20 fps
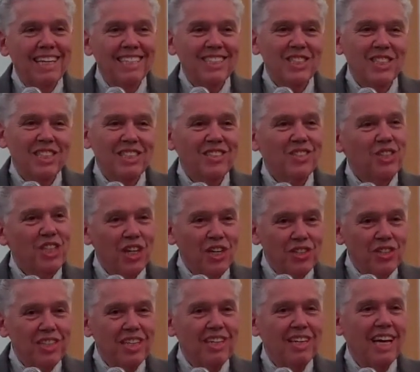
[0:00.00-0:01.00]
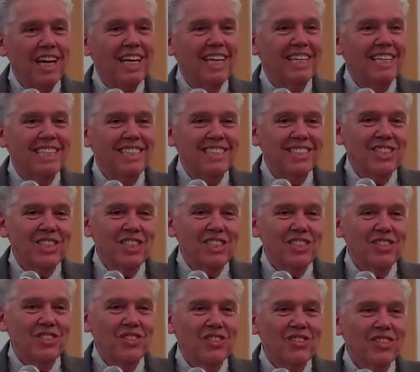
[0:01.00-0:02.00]
and she's here tonight, and
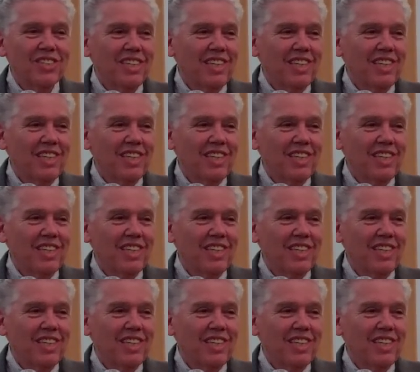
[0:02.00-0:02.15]
she's